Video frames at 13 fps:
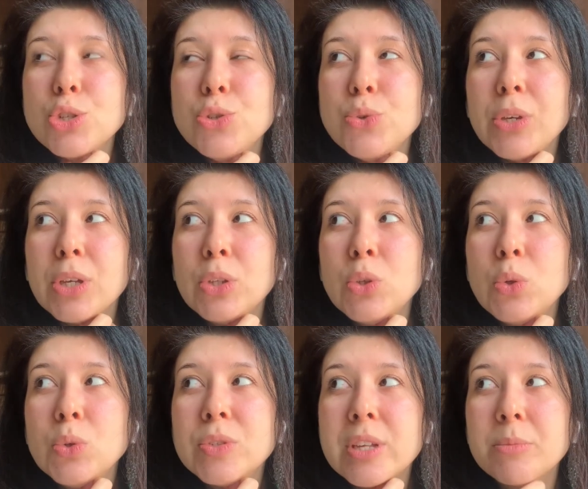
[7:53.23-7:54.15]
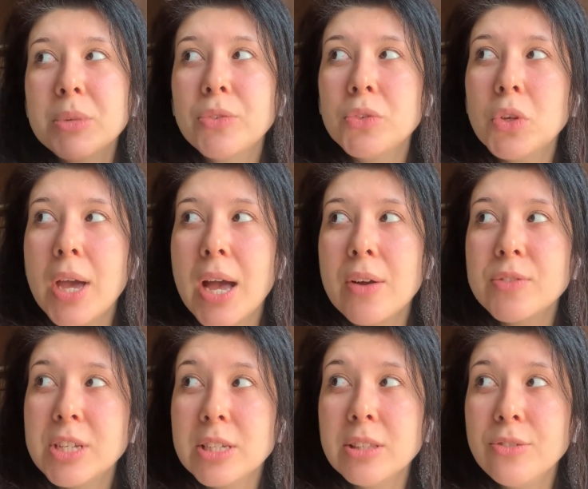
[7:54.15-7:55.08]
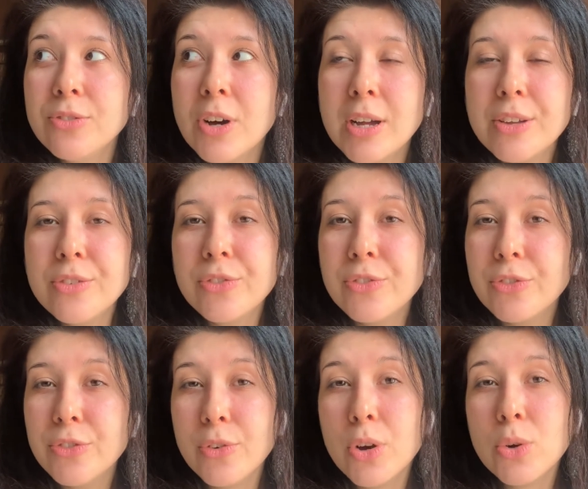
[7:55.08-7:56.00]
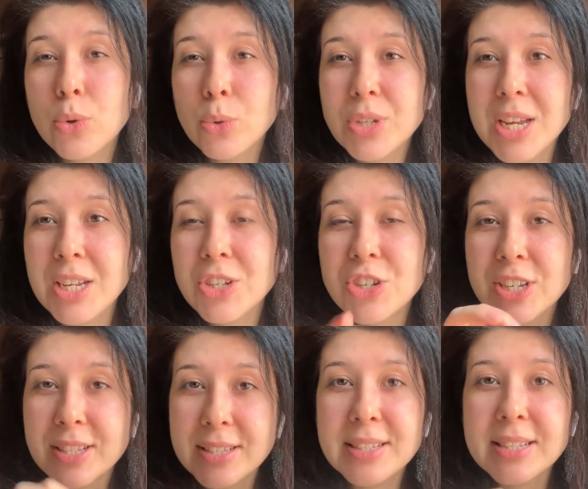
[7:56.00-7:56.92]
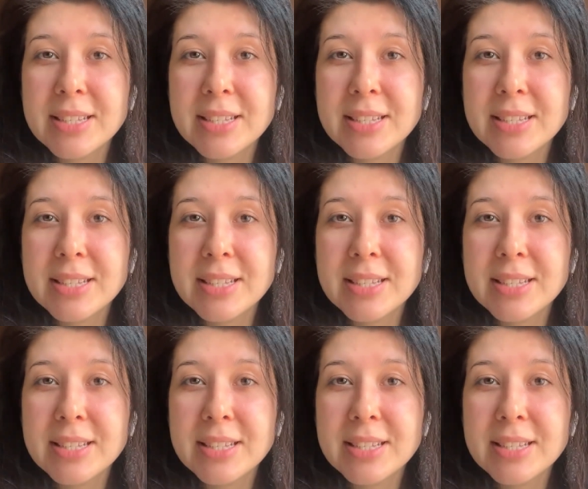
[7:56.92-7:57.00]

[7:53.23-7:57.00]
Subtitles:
You can use them if you have daily 5 rotations.